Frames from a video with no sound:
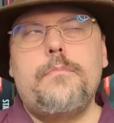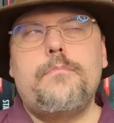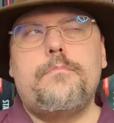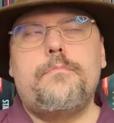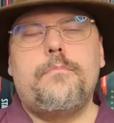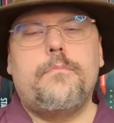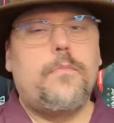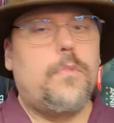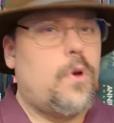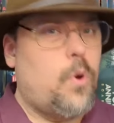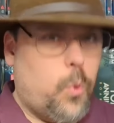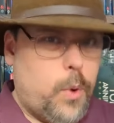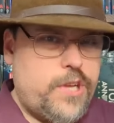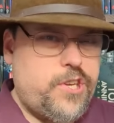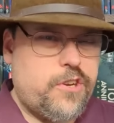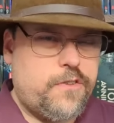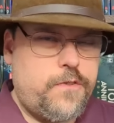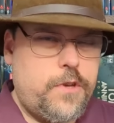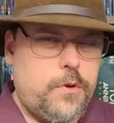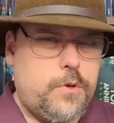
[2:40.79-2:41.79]
But
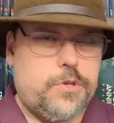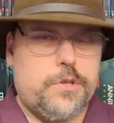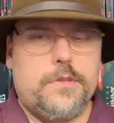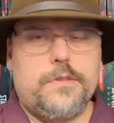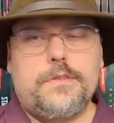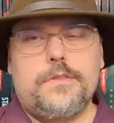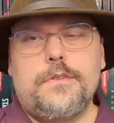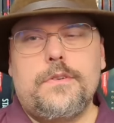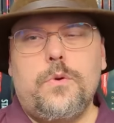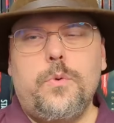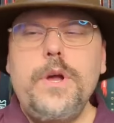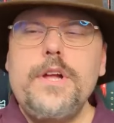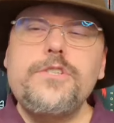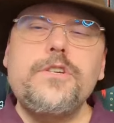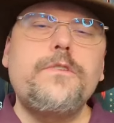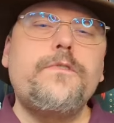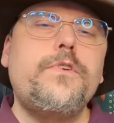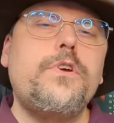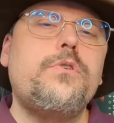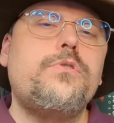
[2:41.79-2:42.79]
which infusions?
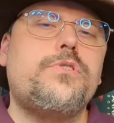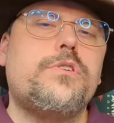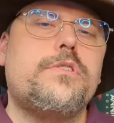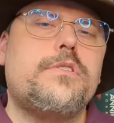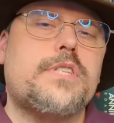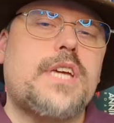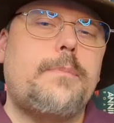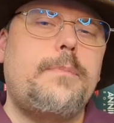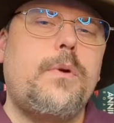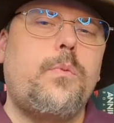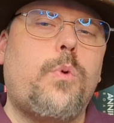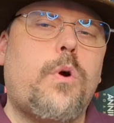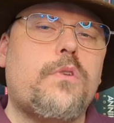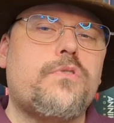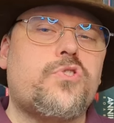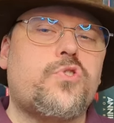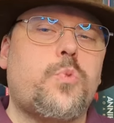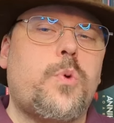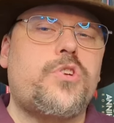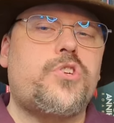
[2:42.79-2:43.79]
Which infusions can be
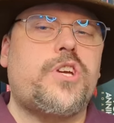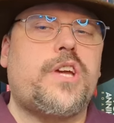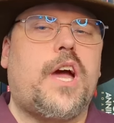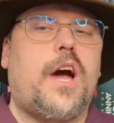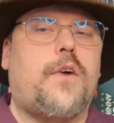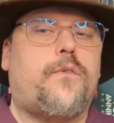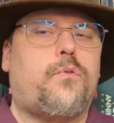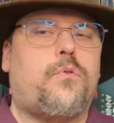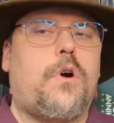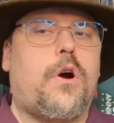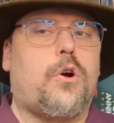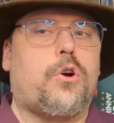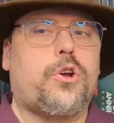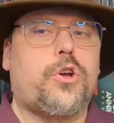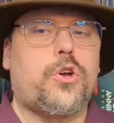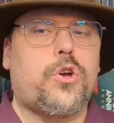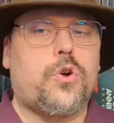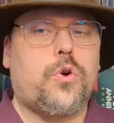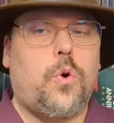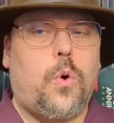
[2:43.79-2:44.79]
worth switching out for
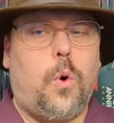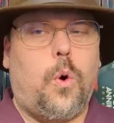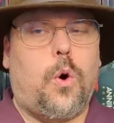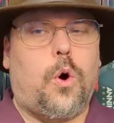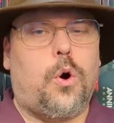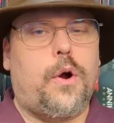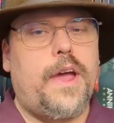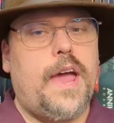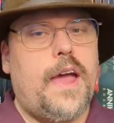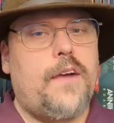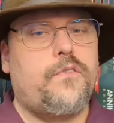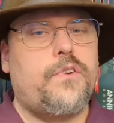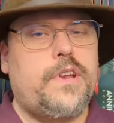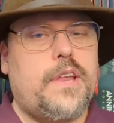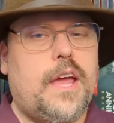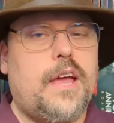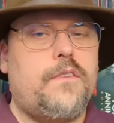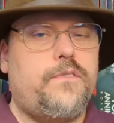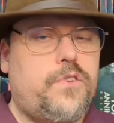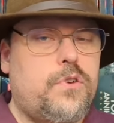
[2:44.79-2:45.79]
our core
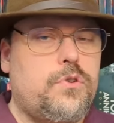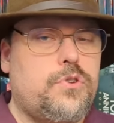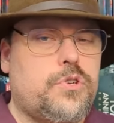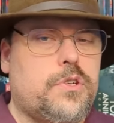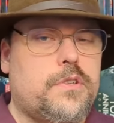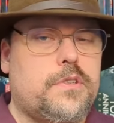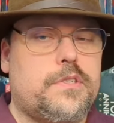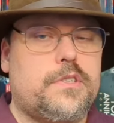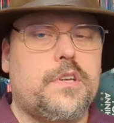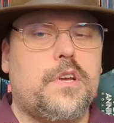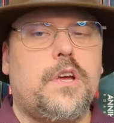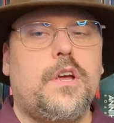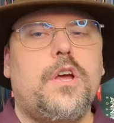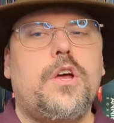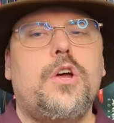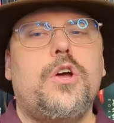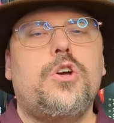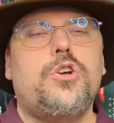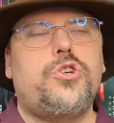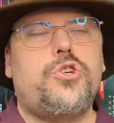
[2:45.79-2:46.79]
everyday infusions
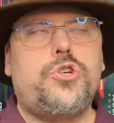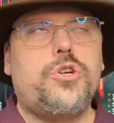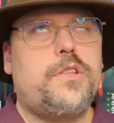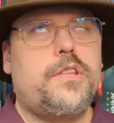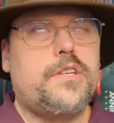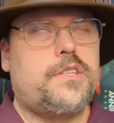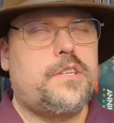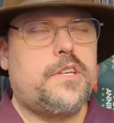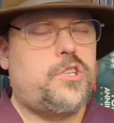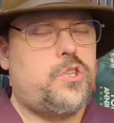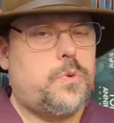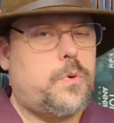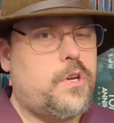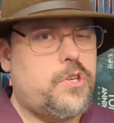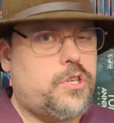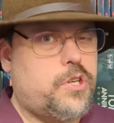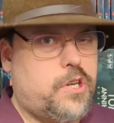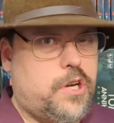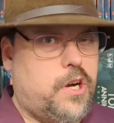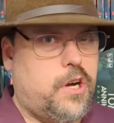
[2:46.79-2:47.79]
should the
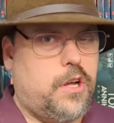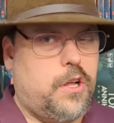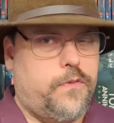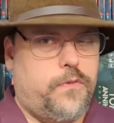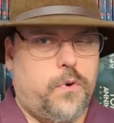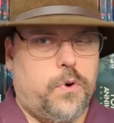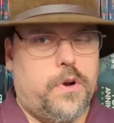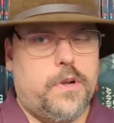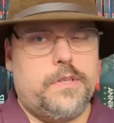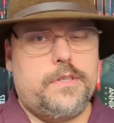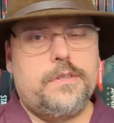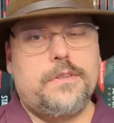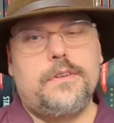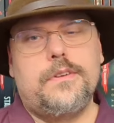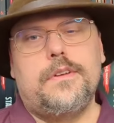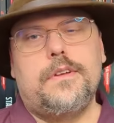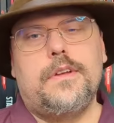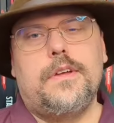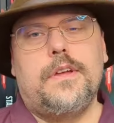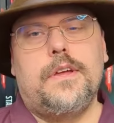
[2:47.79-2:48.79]
situation call for it?
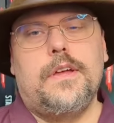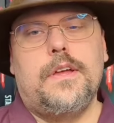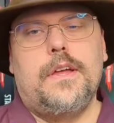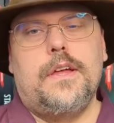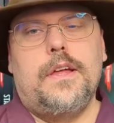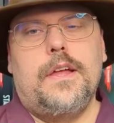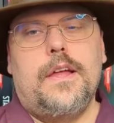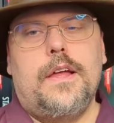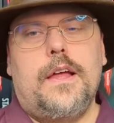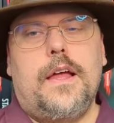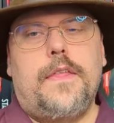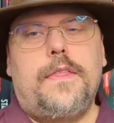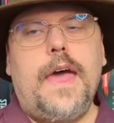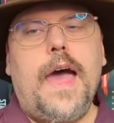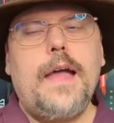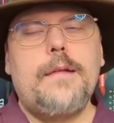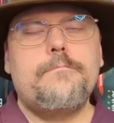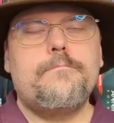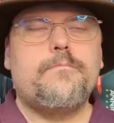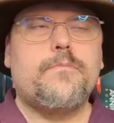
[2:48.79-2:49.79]

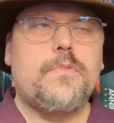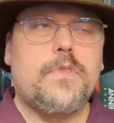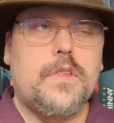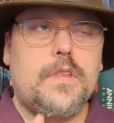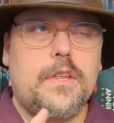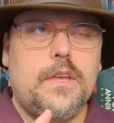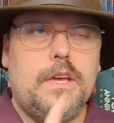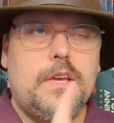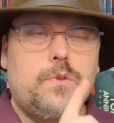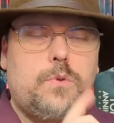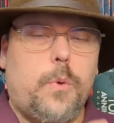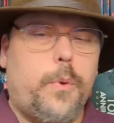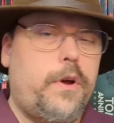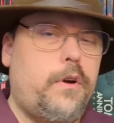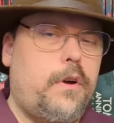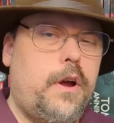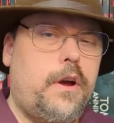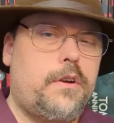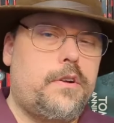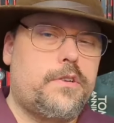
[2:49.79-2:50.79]
That is
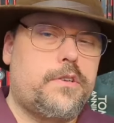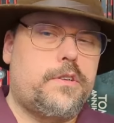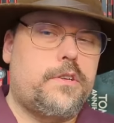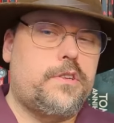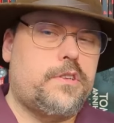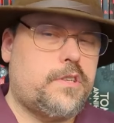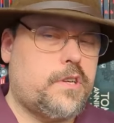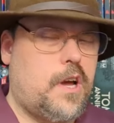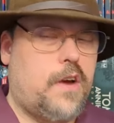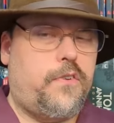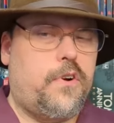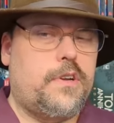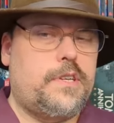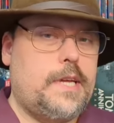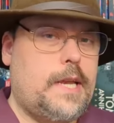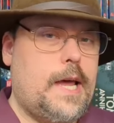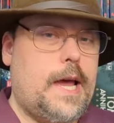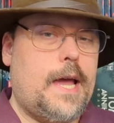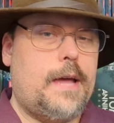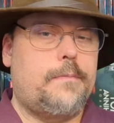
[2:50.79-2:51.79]
what we are here to
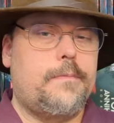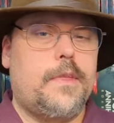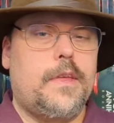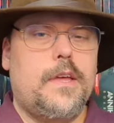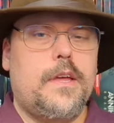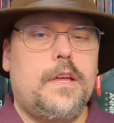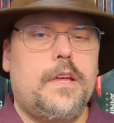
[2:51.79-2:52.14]
discover today.